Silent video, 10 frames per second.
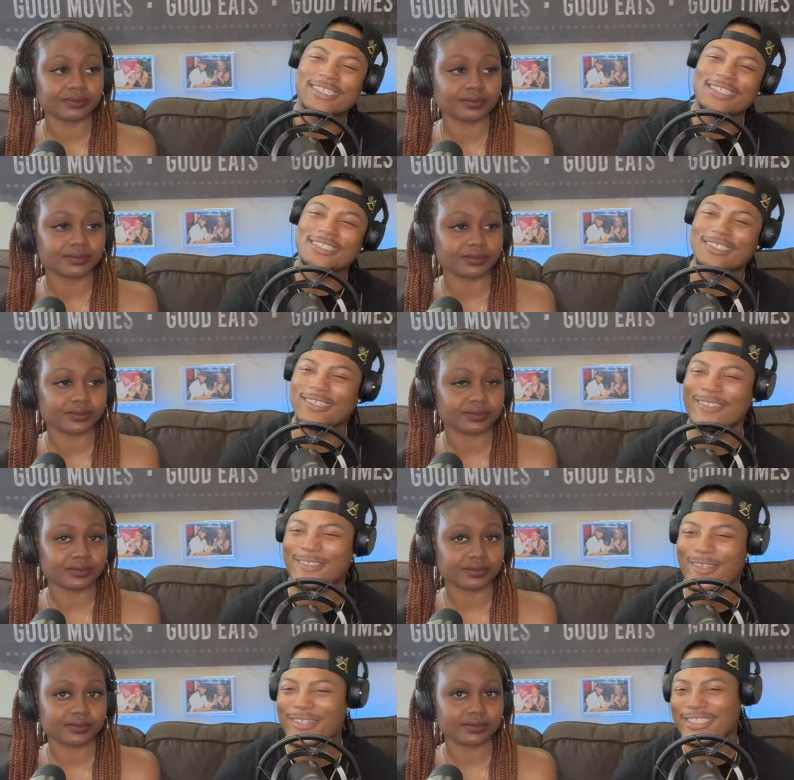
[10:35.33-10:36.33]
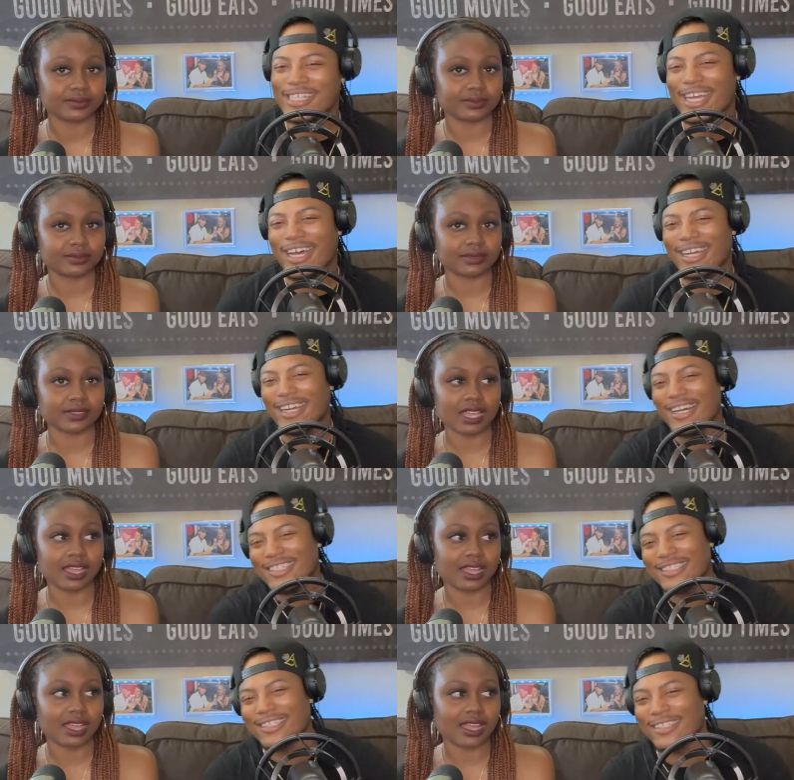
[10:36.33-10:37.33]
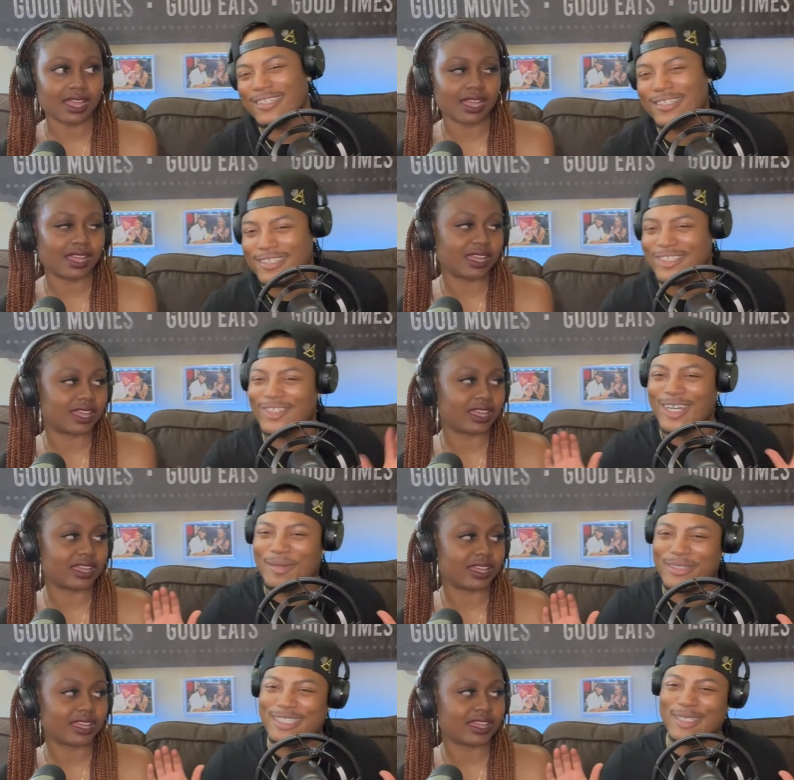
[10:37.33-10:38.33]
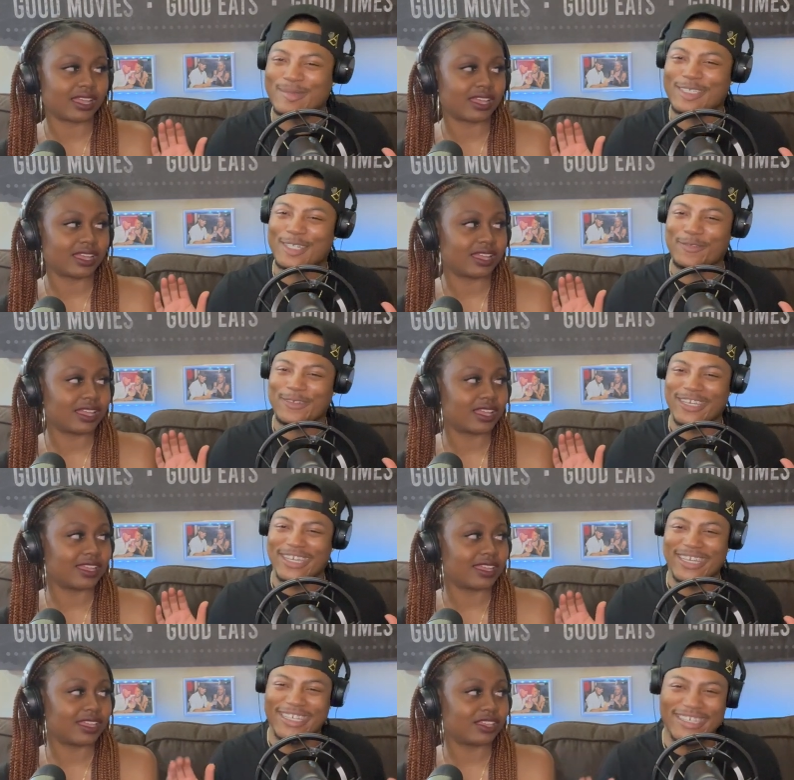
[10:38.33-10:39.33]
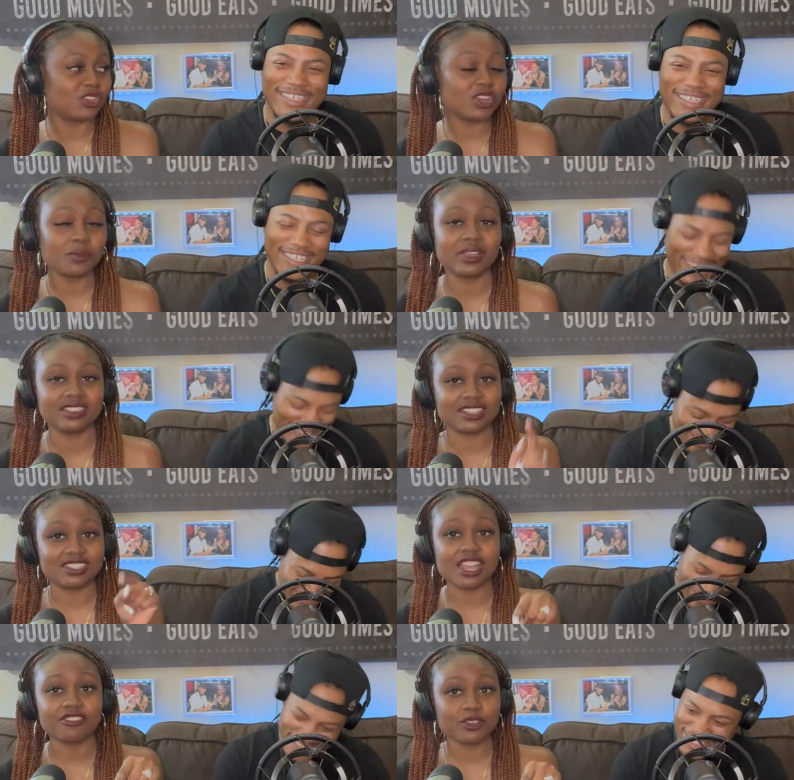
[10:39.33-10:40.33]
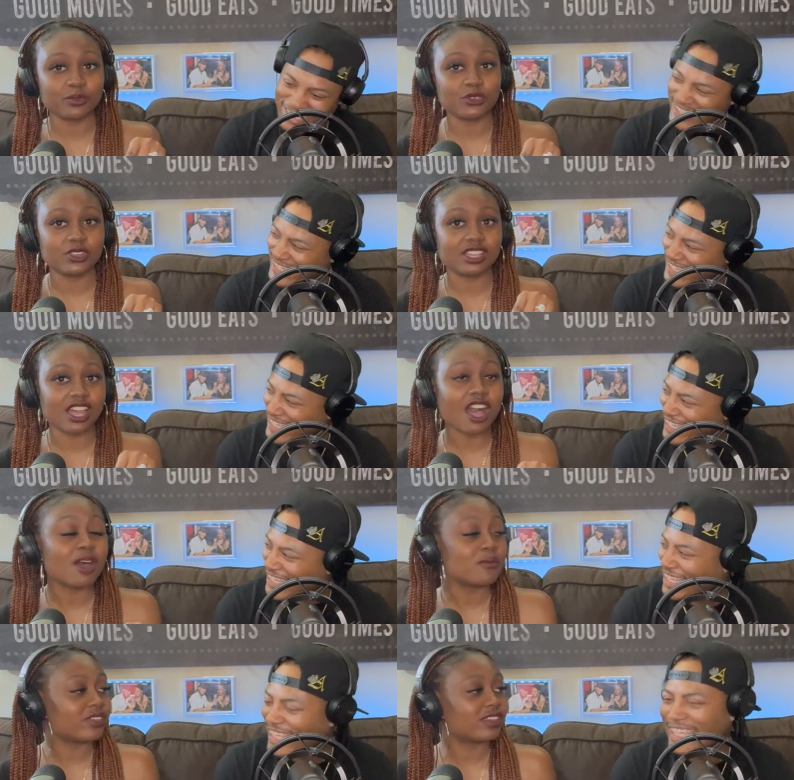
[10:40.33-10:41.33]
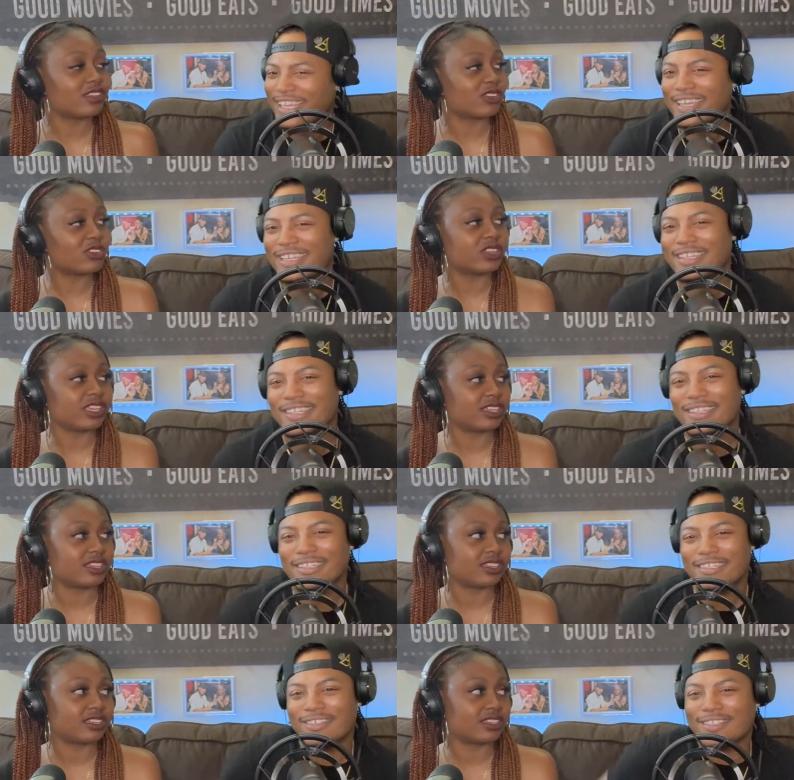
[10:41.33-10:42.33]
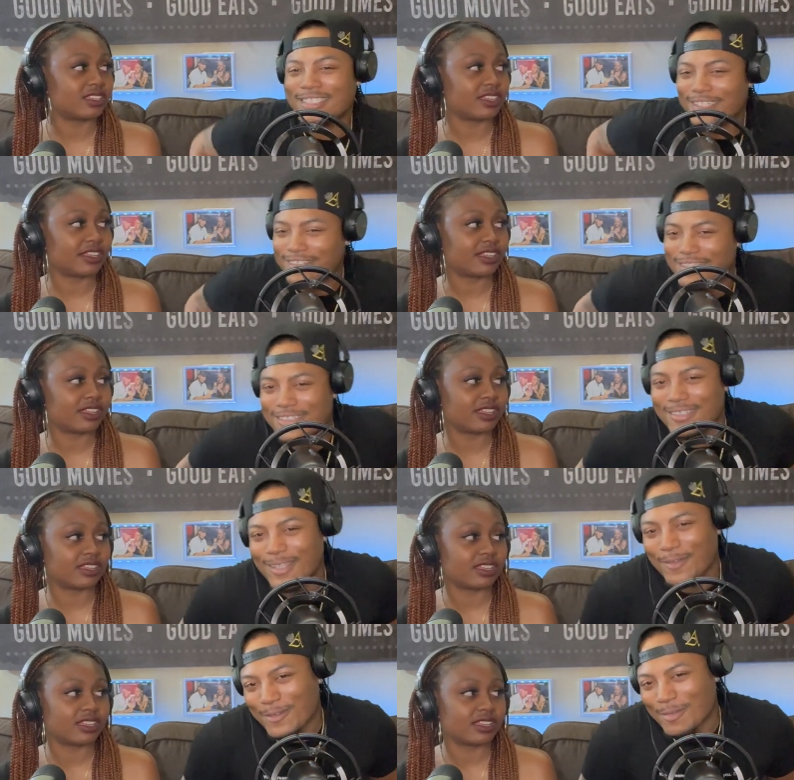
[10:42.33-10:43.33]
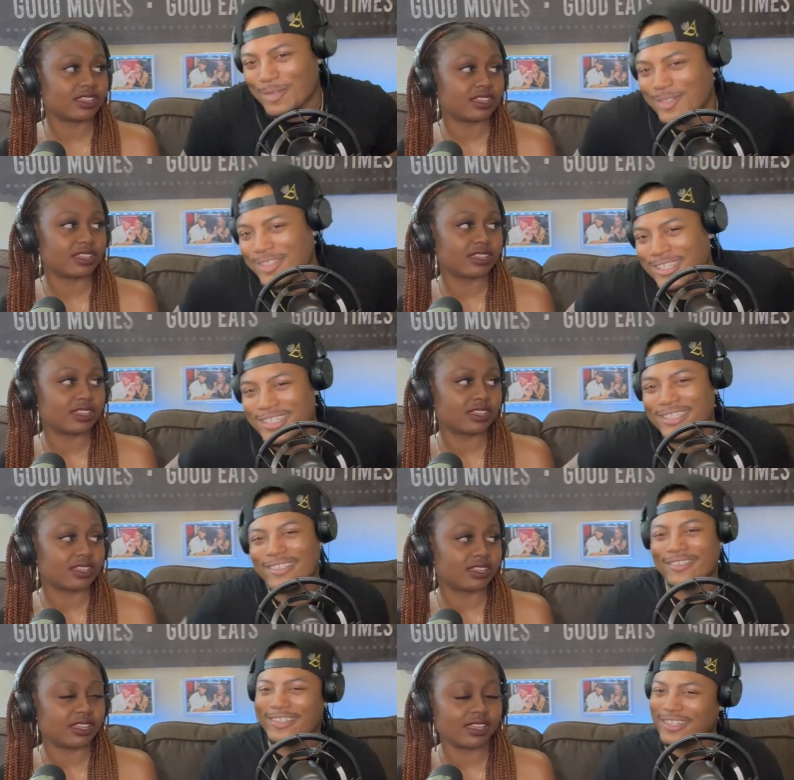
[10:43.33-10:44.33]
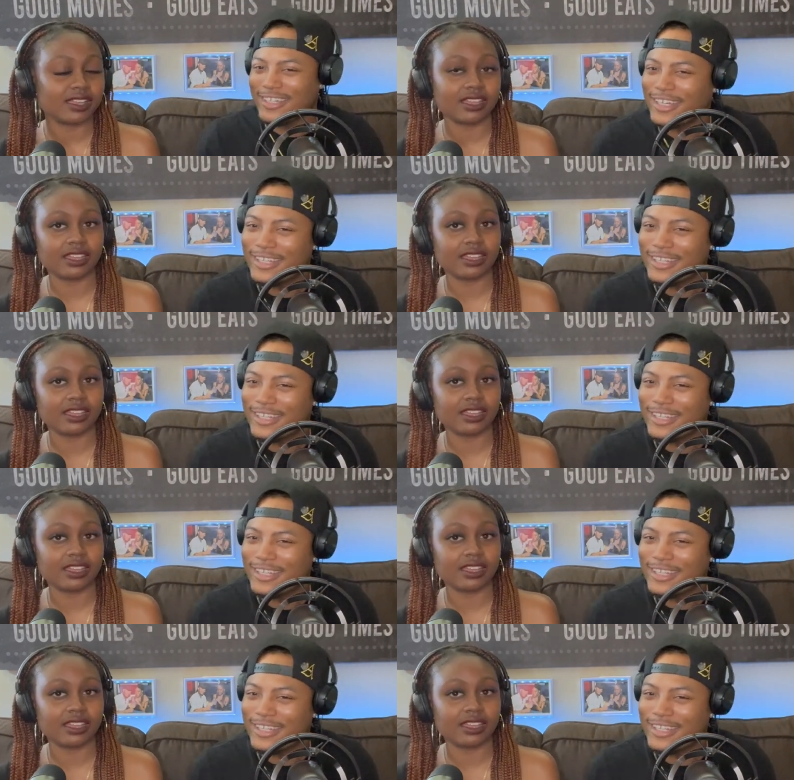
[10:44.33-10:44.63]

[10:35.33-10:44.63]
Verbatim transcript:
Speaker 1: teach y'all. You know. I got y'all. So comment Team Jaee for that.
Speaker 2: You gonna make the deaf community comment on here.
Speaker 1: A shout out to the deaf community. You know, I